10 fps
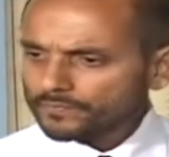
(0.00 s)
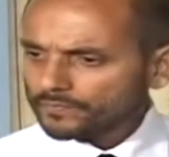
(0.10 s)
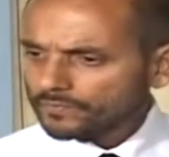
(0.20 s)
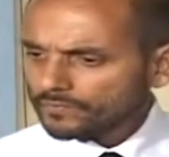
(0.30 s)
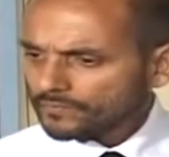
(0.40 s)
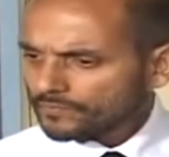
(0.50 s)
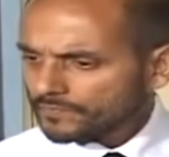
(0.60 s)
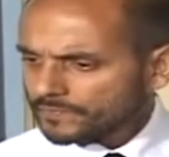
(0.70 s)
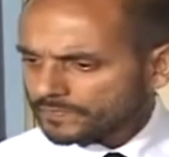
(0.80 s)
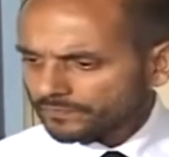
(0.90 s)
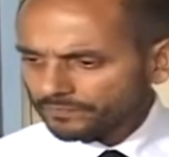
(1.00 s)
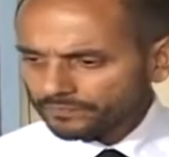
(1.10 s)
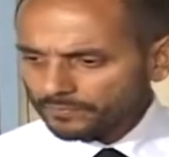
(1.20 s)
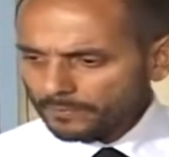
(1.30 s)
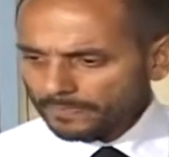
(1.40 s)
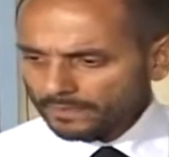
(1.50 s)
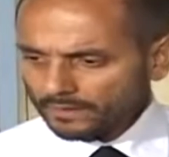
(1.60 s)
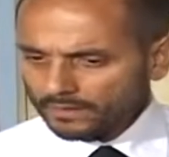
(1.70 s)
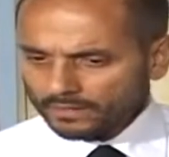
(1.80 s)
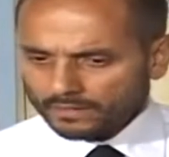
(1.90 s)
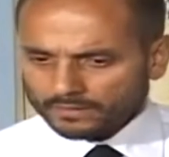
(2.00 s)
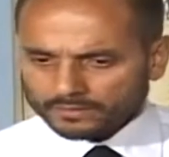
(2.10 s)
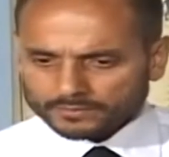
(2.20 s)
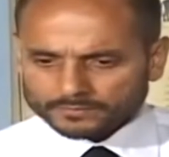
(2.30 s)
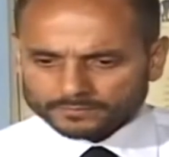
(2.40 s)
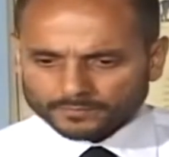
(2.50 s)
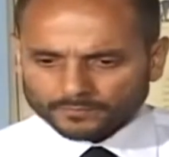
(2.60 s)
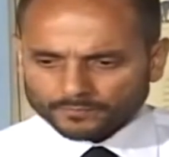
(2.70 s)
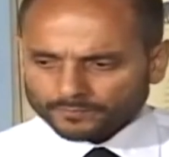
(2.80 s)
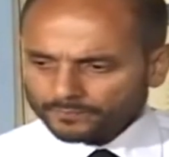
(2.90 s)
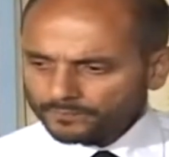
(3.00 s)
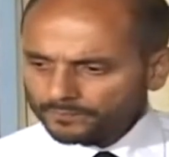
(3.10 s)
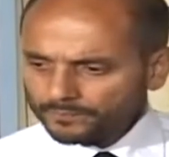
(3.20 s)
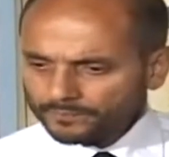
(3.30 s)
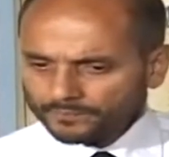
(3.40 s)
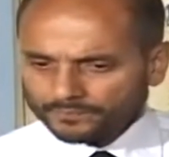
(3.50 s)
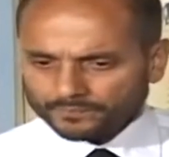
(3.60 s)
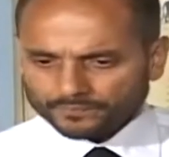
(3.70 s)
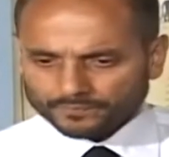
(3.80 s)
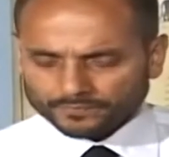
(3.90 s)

[no speech]